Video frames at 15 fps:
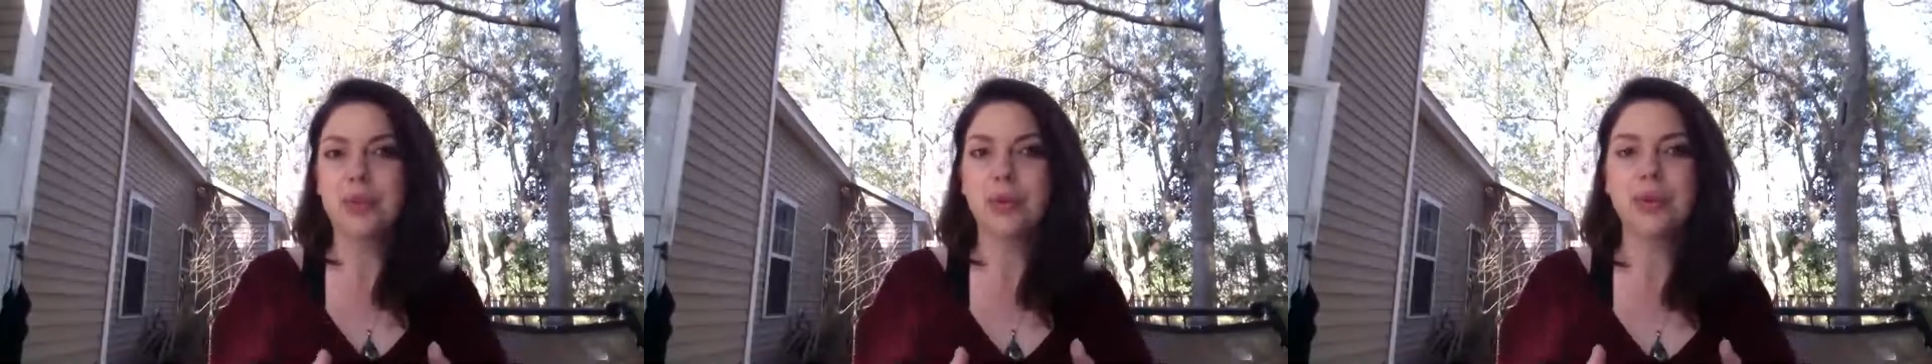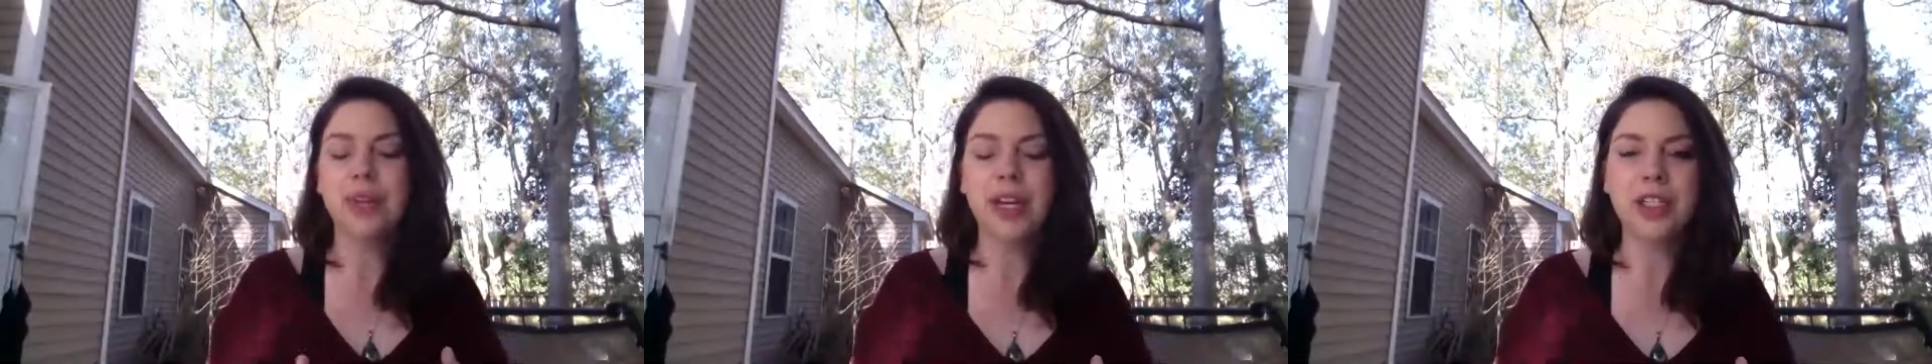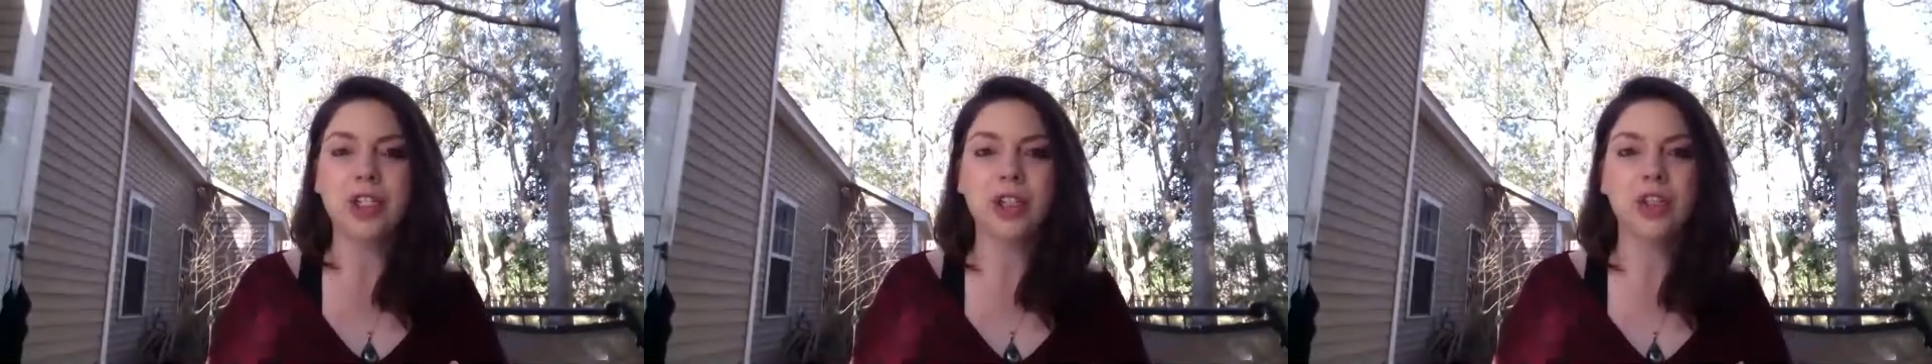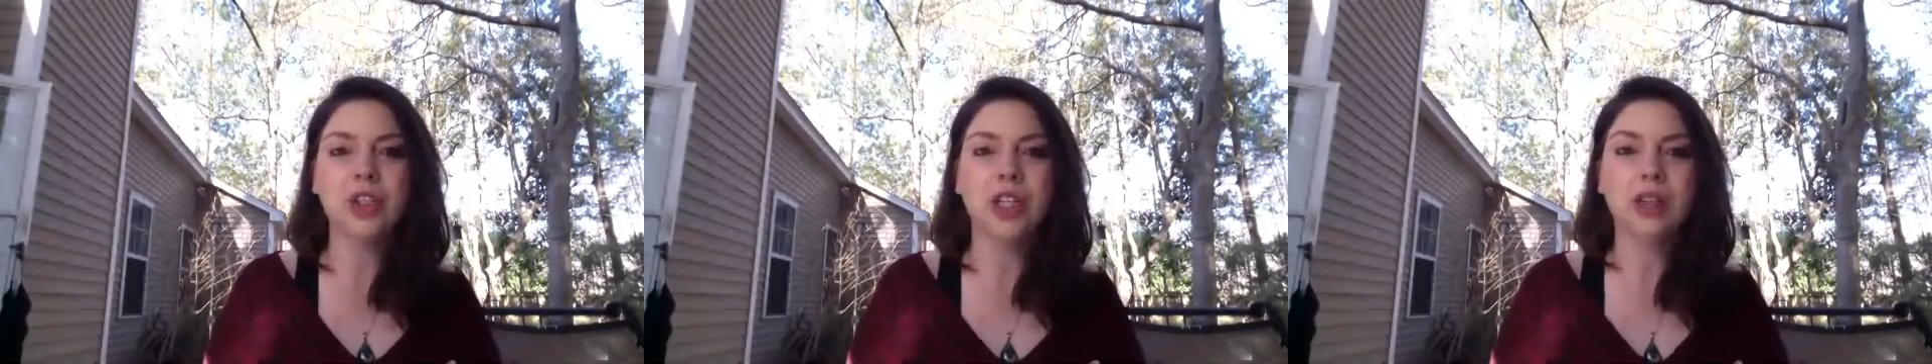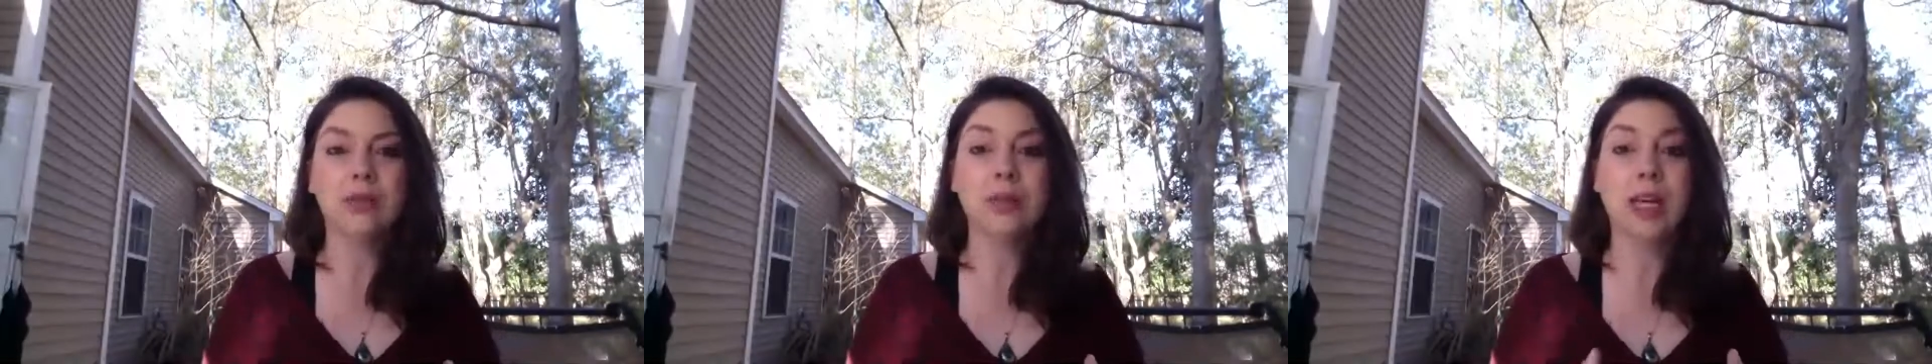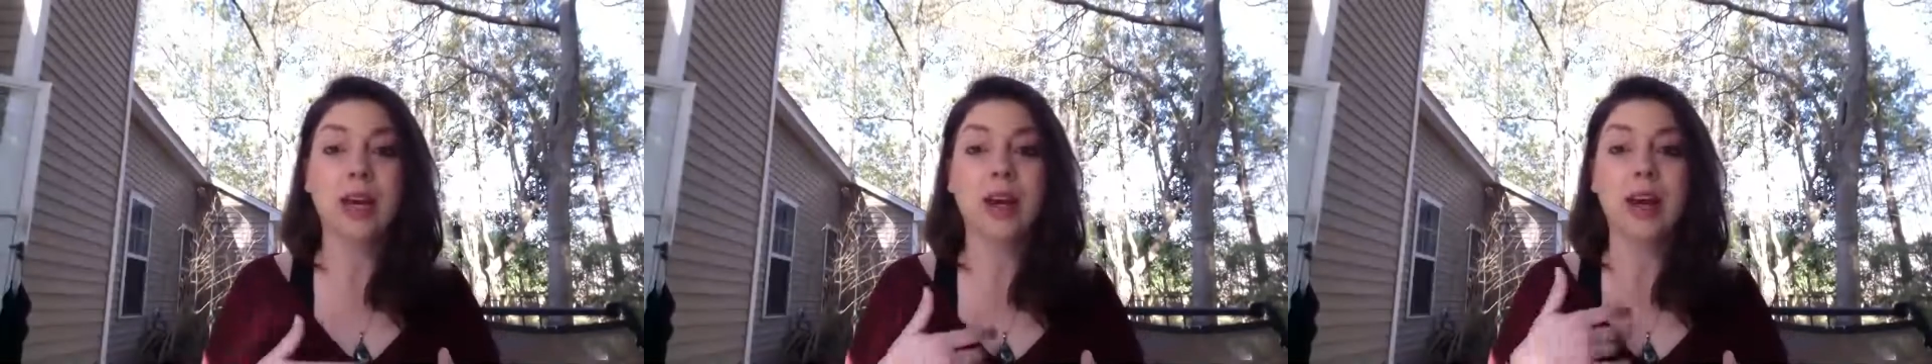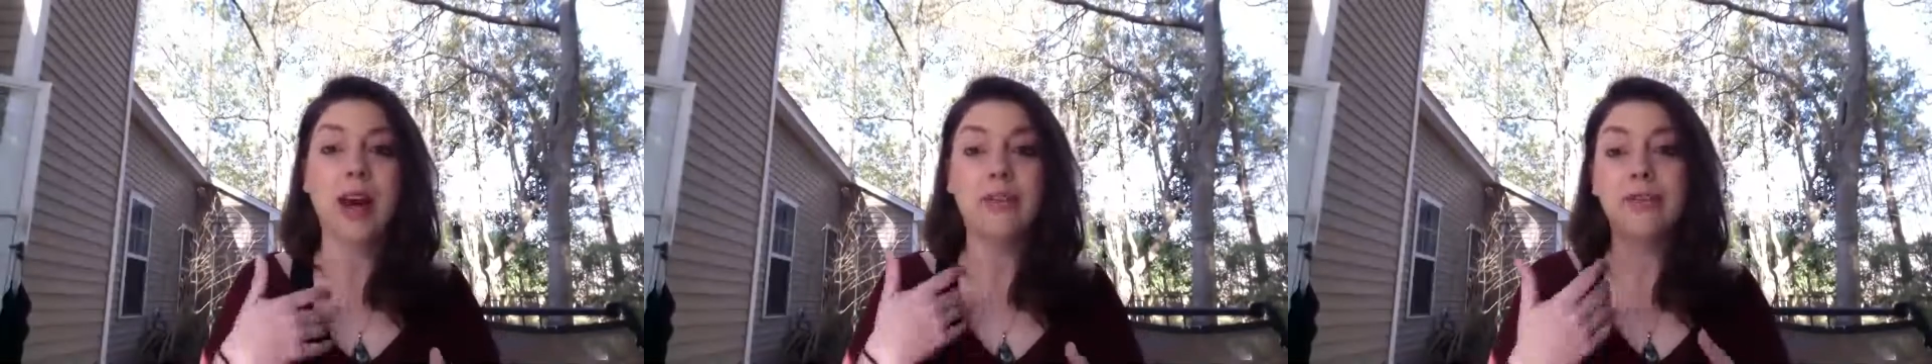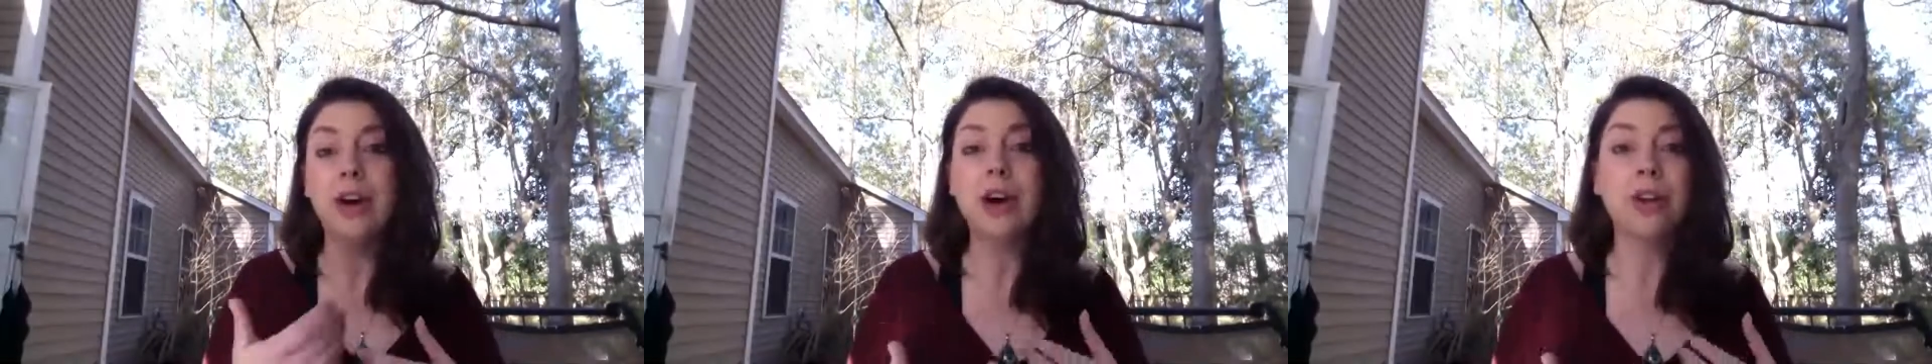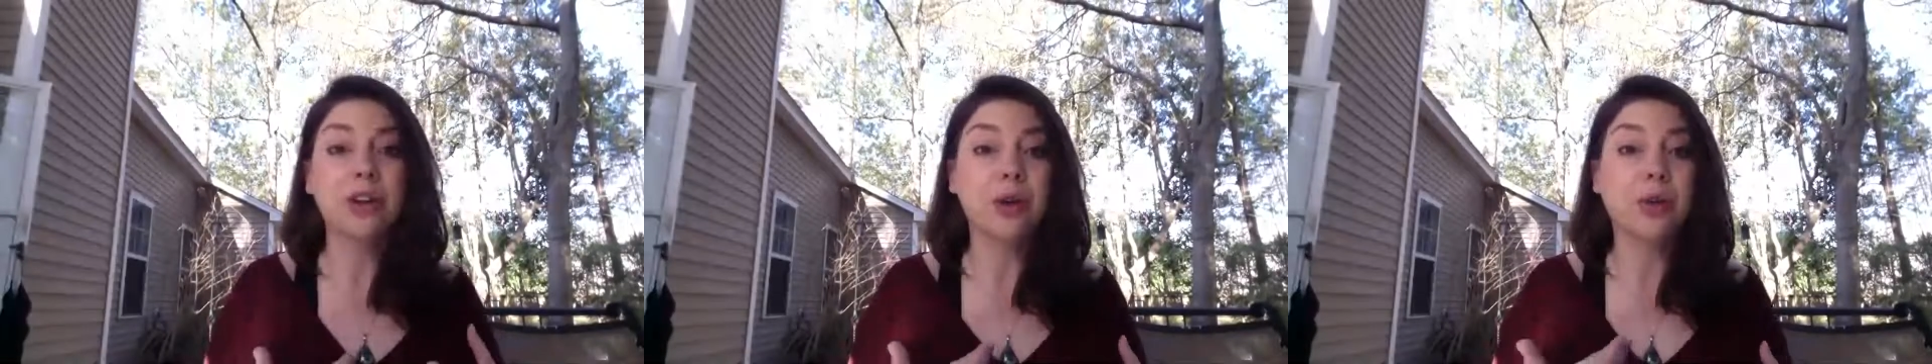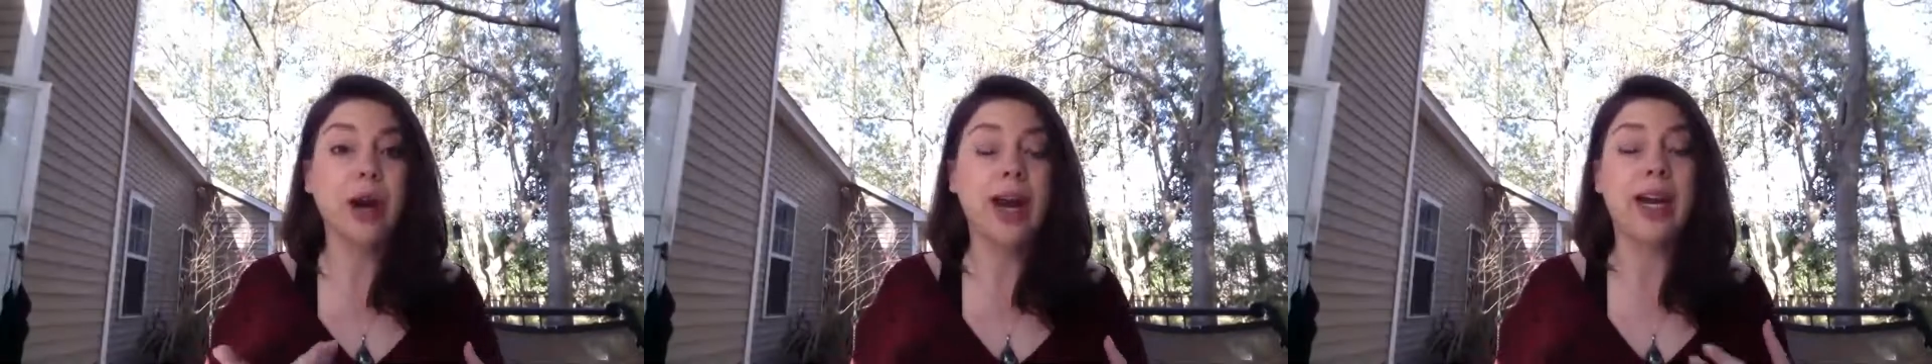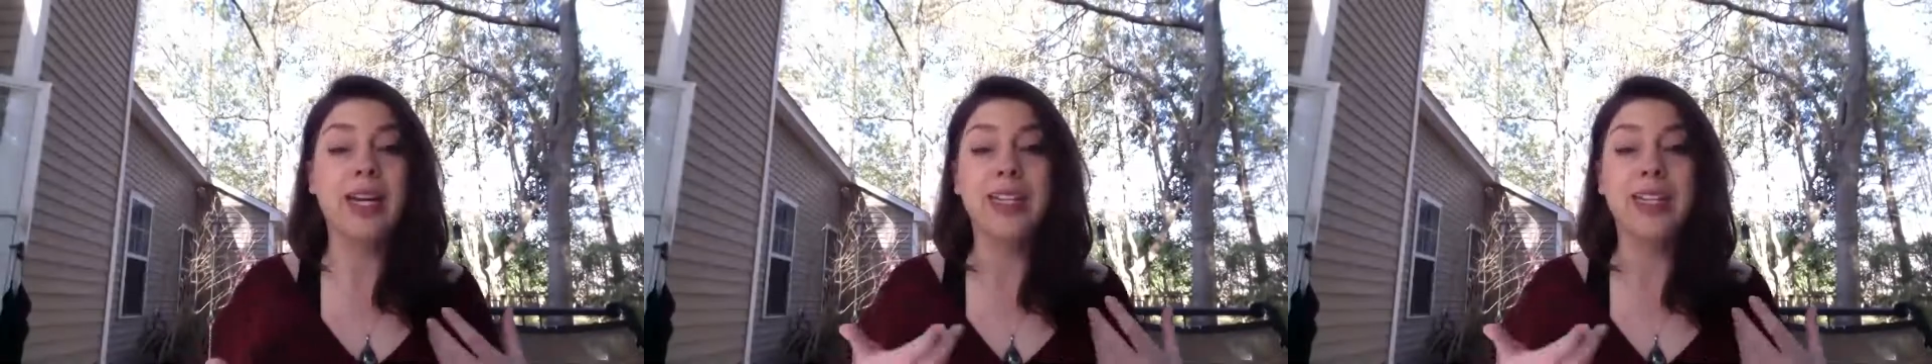relationships that have fallen away,